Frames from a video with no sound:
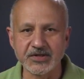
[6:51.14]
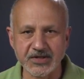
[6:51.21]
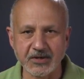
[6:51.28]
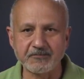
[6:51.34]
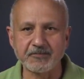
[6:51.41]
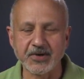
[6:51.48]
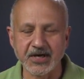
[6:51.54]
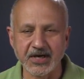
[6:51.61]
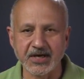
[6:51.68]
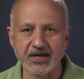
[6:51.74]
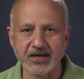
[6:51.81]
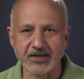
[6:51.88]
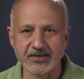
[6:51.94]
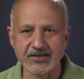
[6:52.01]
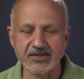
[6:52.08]
jump ahead
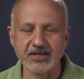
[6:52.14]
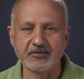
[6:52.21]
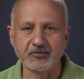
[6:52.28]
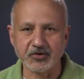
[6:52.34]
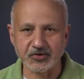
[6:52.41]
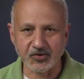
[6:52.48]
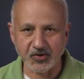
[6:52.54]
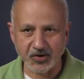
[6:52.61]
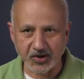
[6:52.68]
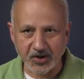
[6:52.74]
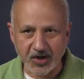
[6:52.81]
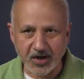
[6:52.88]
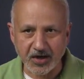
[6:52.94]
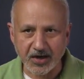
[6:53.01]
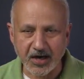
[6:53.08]
and see what's going
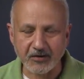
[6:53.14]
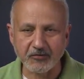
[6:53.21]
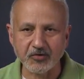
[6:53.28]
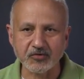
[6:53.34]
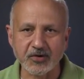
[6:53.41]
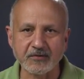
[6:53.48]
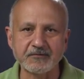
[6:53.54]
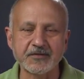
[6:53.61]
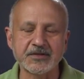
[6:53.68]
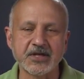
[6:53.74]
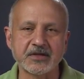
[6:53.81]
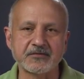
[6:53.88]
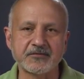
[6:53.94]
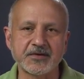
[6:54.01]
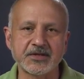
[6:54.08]
on, I want to
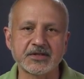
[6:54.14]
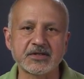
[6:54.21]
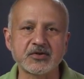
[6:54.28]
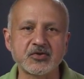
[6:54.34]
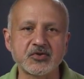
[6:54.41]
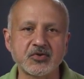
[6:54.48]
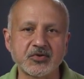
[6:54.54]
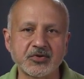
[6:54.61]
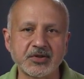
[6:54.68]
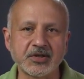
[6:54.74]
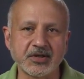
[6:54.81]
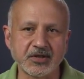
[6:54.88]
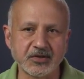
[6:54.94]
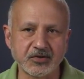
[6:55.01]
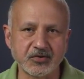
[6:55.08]
emphasize first, you should
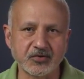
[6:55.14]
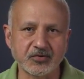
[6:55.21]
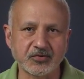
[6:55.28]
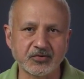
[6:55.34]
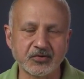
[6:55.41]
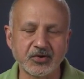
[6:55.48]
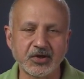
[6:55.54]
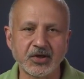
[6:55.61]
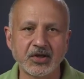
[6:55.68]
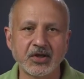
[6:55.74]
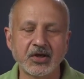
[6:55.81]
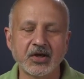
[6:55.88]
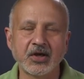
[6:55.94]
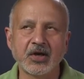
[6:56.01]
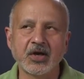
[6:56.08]
think through
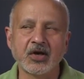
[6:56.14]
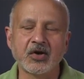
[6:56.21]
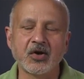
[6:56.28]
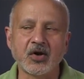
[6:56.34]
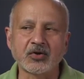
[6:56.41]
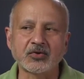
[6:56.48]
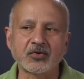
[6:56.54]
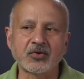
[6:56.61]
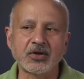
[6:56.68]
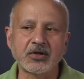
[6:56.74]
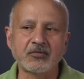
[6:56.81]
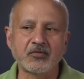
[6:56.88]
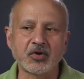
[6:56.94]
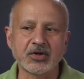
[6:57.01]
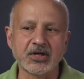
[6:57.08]
not only
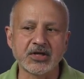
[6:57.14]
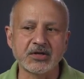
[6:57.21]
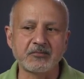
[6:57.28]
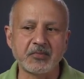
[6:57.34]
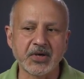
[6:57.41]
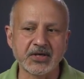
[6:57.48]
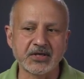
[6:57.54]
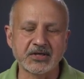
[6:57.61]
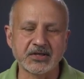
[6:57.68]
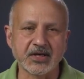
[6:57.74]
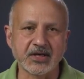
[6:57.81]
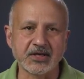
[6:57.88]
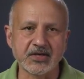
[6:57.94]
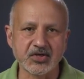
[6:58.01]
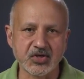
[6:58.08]
what independent
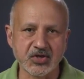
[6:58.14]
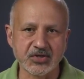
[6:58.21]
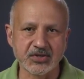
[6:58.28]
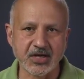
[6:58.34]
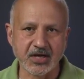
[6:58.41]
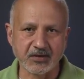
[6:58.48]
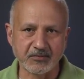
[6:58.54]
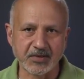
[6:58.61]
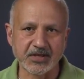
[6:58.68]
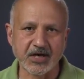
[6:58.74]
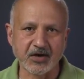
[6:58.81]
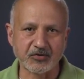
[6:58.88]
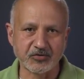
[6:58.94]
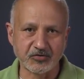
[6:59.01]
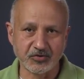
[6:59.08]
conditions are, but
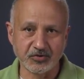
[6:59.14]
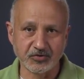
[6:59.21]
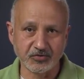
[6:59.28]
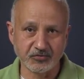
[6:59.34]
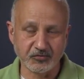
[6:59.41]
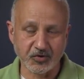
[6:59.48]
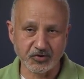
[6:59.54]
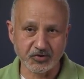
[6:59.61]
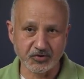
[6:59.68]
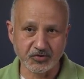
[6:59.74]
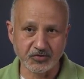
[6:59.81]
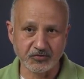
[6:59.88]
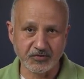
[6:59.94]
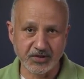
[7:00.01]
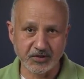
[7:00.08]
what do you
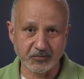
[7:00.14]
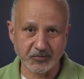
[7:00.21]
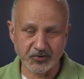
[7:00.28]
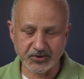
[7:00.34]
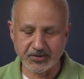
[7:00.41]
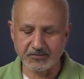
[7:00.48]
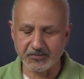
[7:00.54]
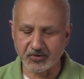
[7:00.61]
do when you put them